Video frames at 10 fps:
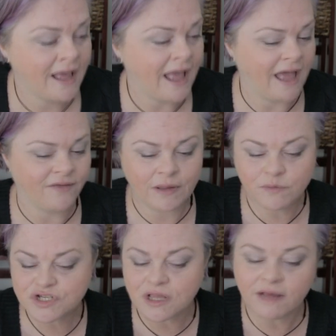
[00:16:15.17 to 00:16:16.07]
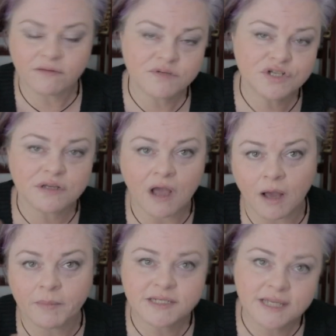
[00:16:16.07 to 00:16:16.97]
And they were just
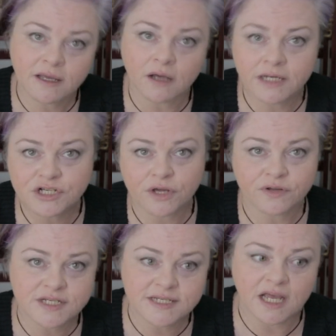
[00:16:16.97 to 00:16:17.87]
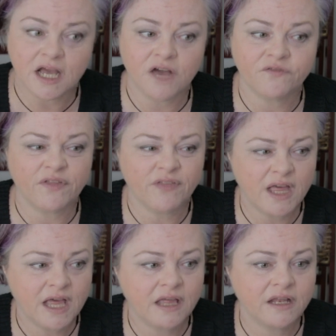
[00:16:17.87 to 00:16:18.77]
commenting on each other's stuff. And
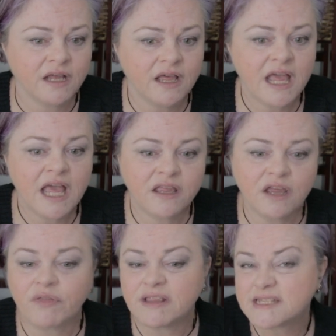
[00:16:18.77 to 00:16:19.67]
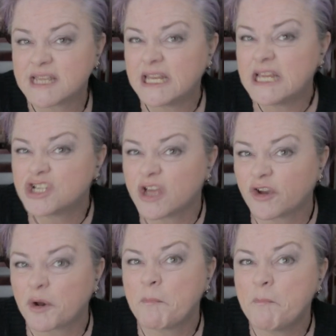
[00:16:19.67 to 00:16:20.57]
then, they'd send each
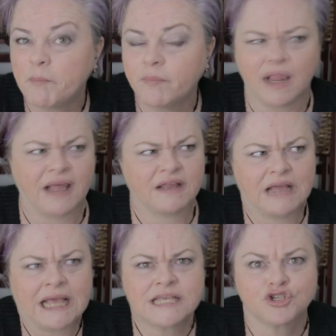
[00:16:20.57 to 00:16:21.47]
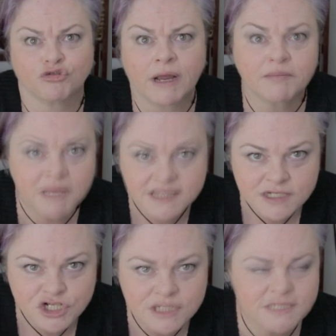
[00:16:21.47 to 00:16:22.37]
other, I guess, direct
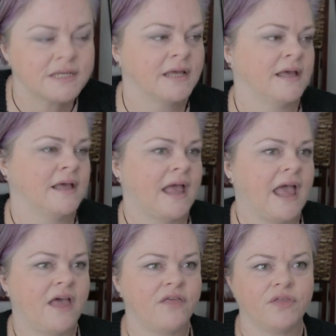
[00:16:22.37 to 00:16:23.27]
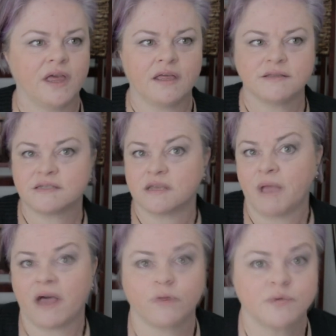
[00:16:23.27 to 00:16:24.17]
messages. And then
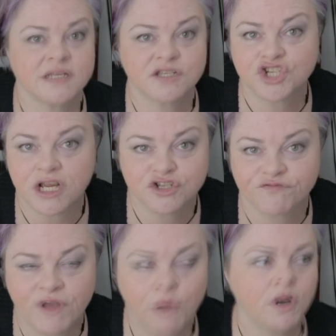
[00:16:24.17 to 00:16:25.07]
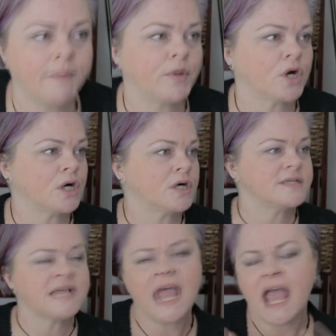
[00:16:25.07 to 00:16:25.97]
somehow there was an exchange of phone
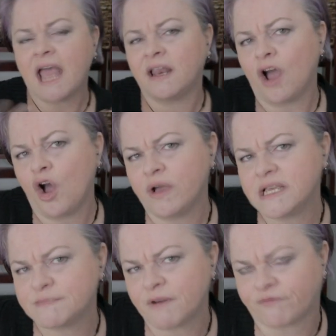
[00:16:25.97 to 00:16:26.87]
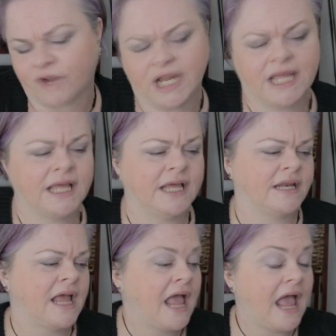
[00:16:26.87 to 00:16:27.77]
numbers. And, oh, he's my
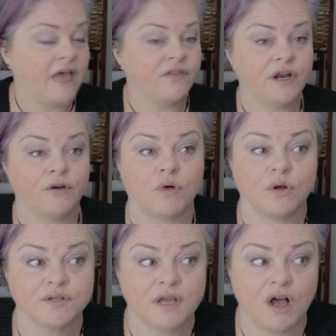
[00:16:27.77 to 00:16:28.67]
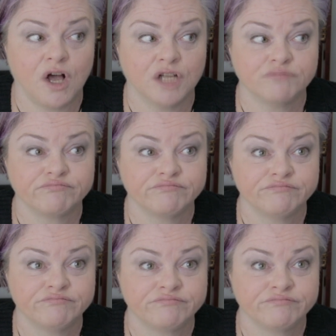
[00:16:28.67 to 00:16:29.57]
friend. And then it rolls on.
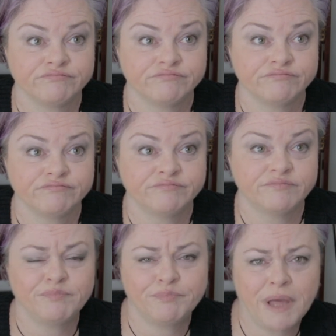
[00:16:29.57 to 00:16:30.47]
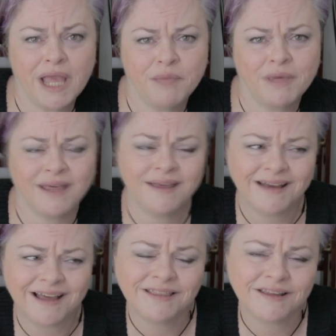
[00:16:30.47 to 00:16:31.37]

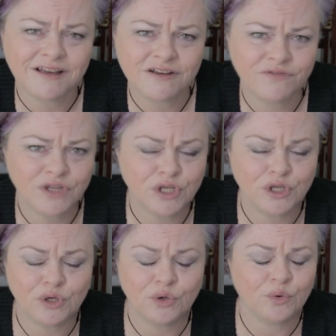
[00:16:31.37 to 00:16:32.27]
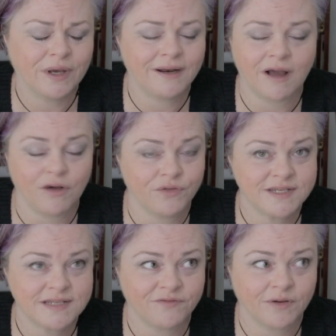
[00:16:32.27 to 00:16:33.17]
Baby, I love you. And all
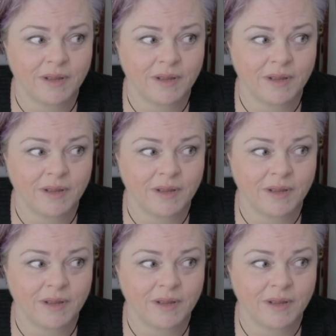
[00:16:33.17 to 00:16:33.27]
this stuff.